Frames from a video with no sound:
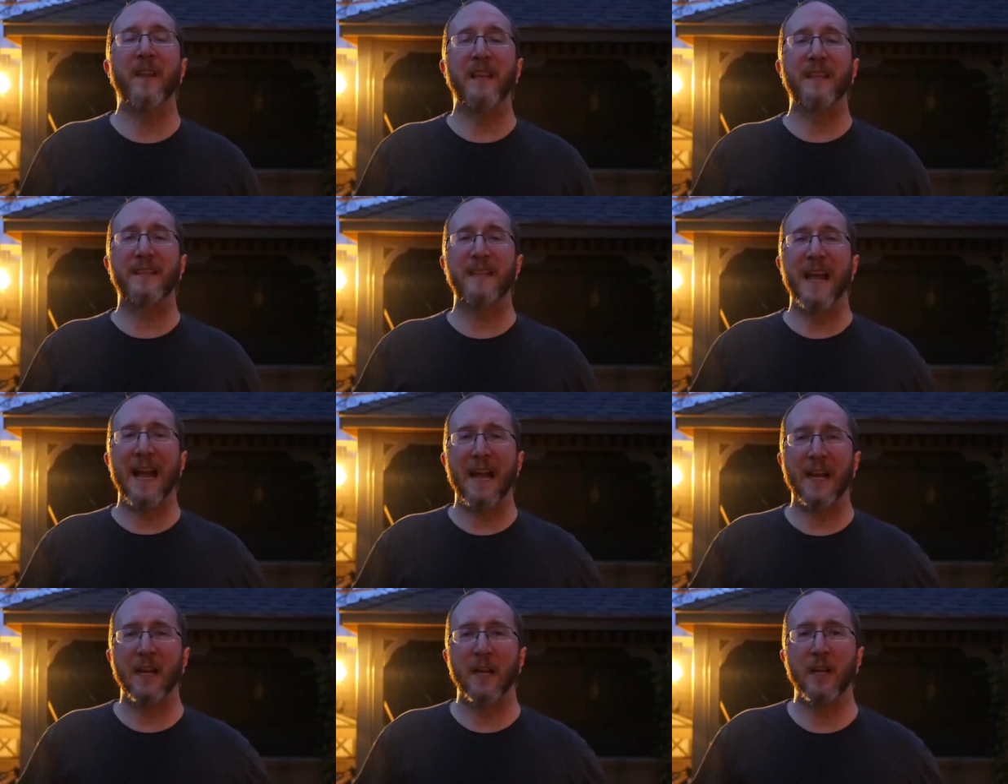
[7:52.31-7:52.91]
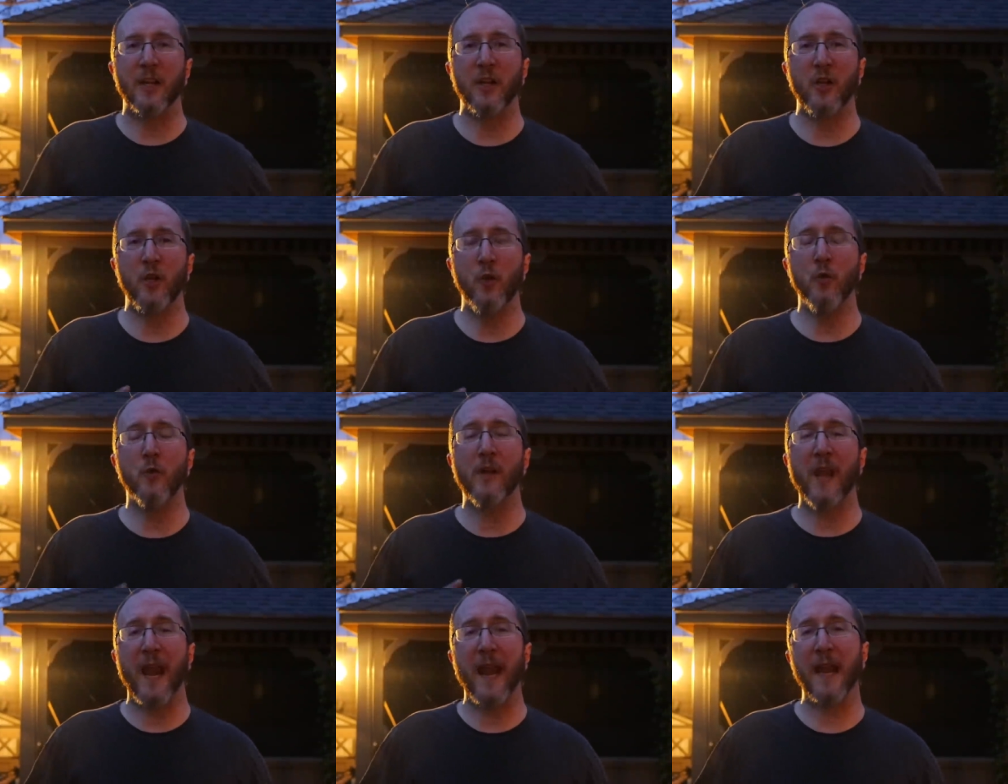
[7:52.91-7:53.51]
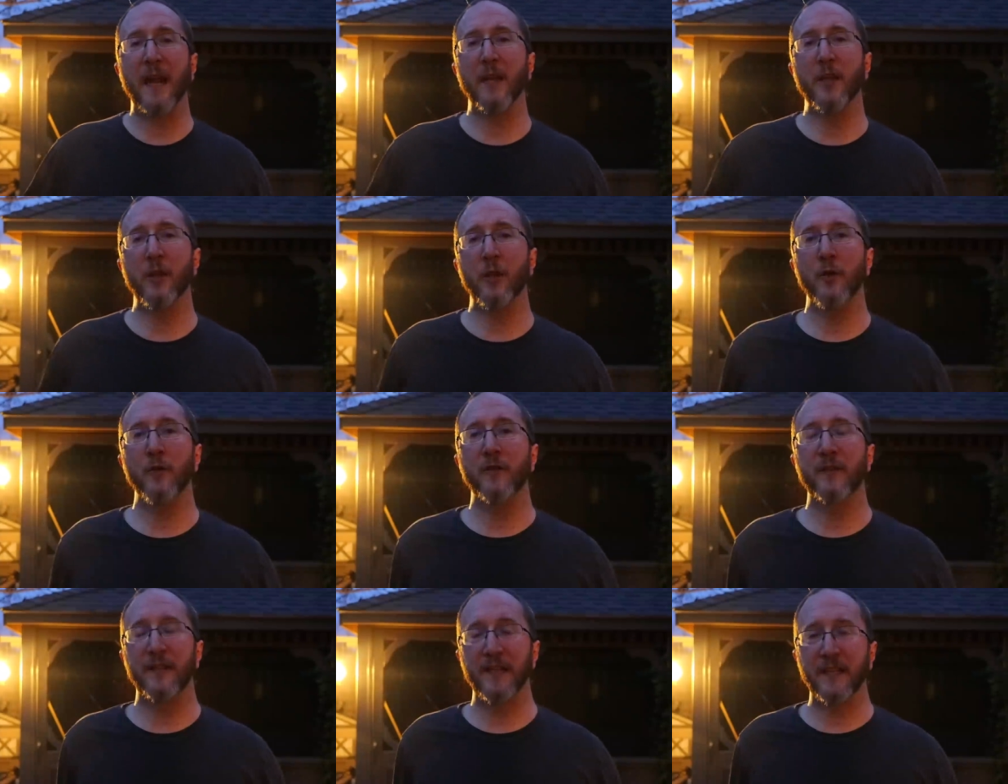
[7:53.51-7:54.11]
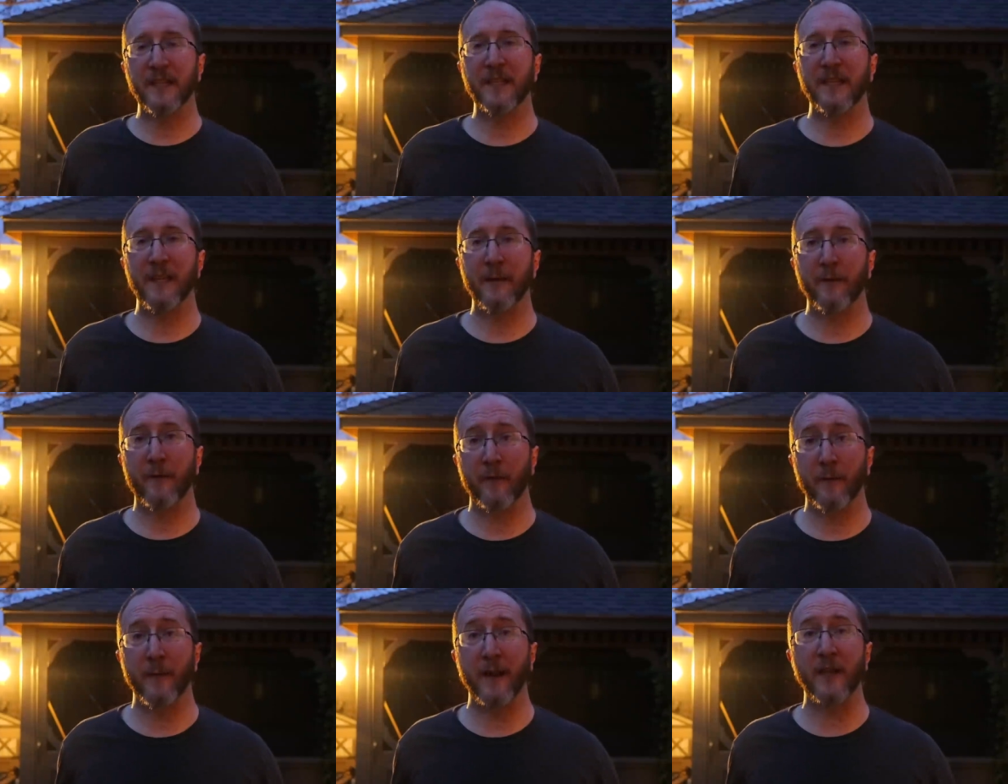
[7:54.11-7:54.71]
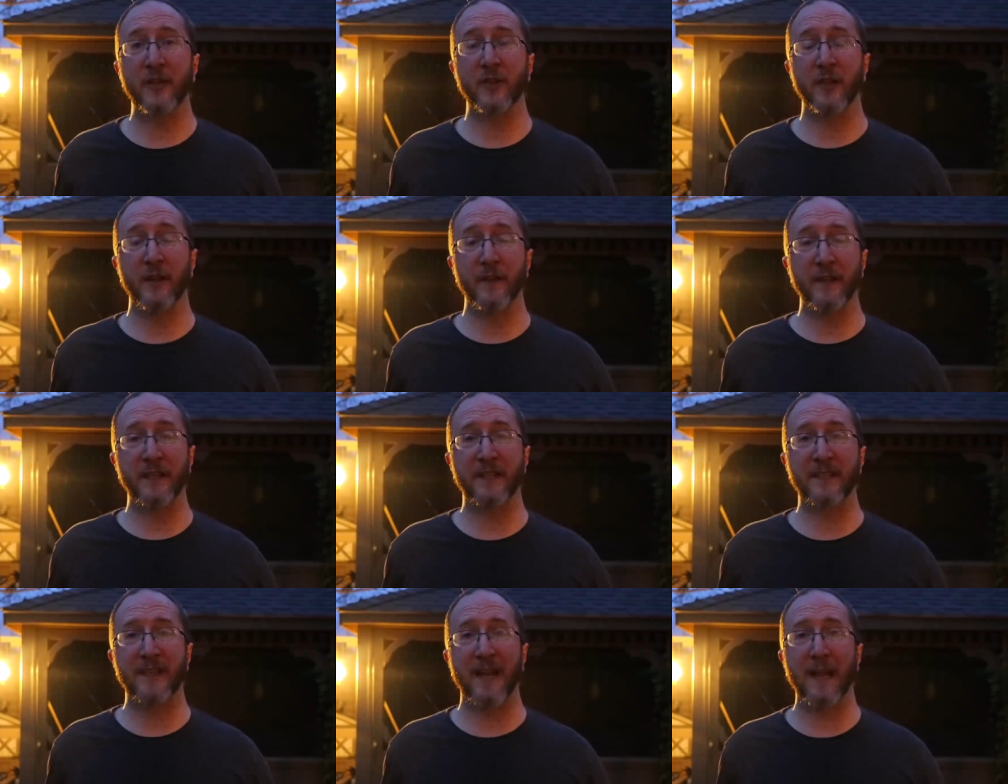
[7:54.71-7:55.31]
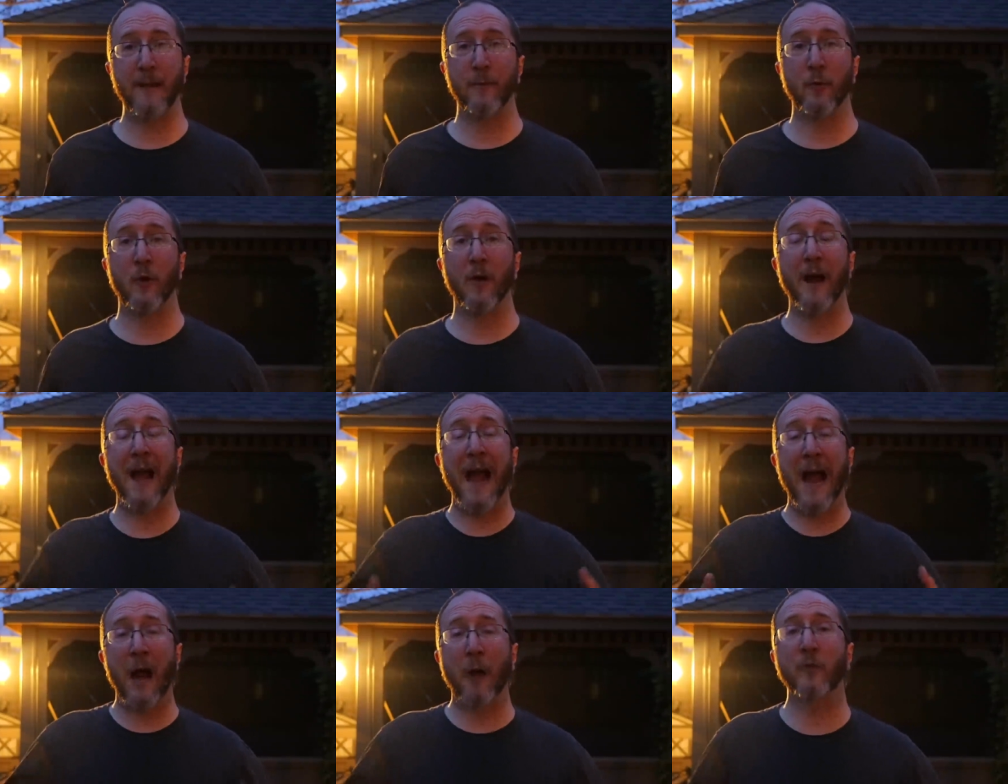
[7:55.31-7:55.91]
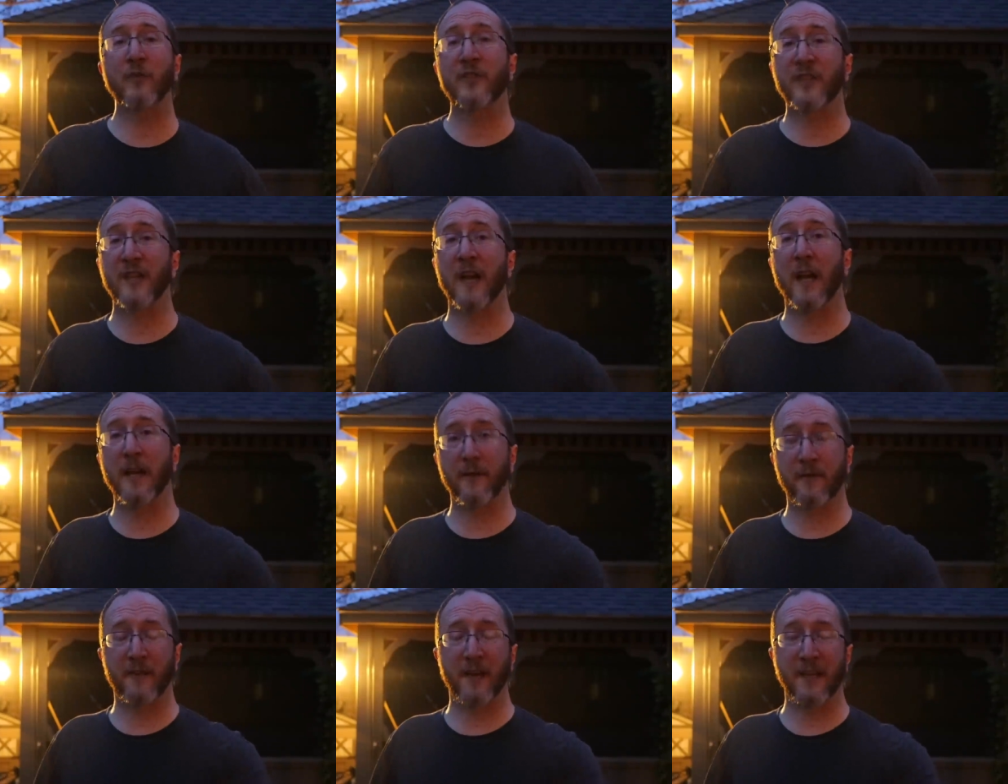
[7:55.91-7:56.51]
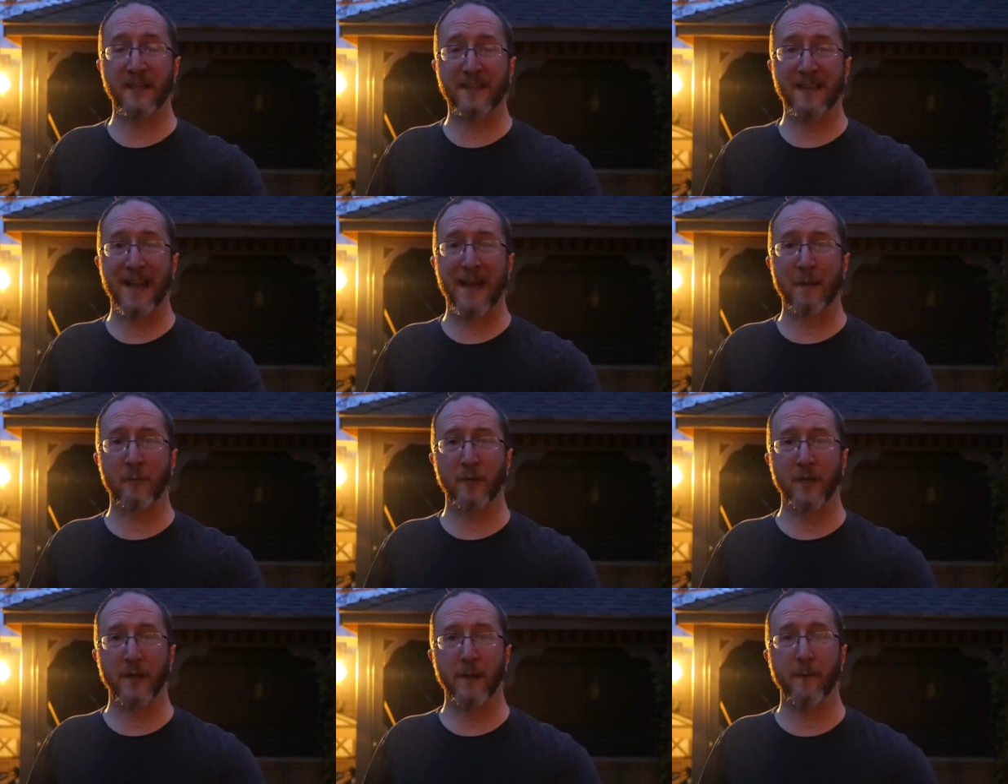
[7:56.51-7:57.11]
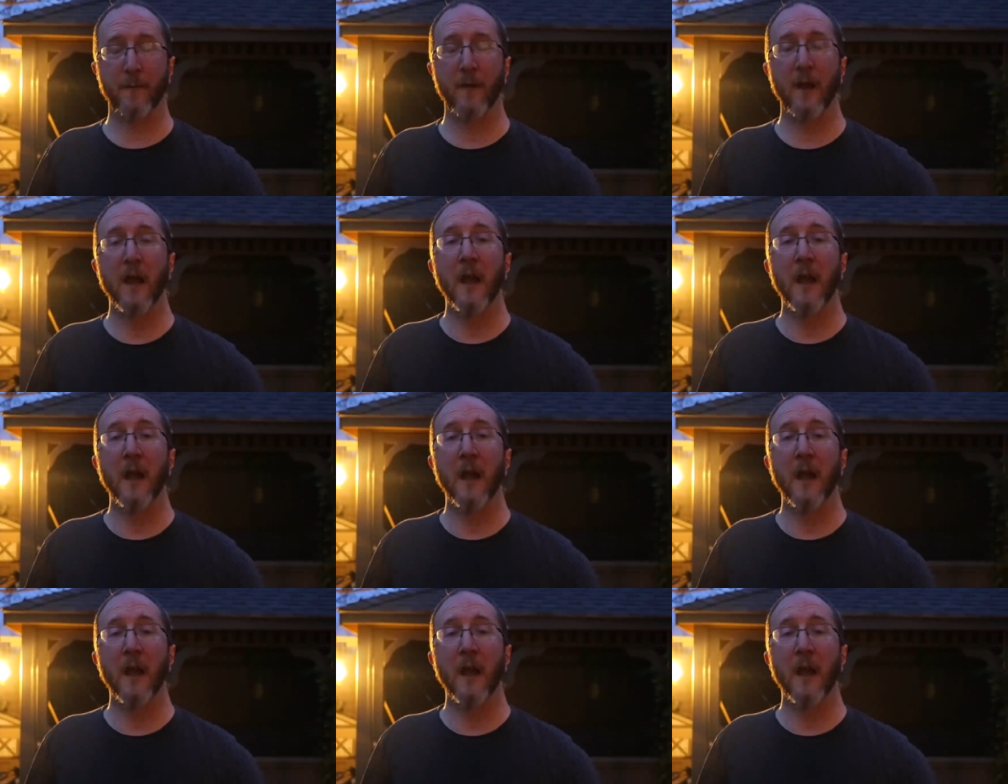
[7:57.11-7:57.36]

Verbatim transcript: is that you can't use this information in this table outside of Tysabri.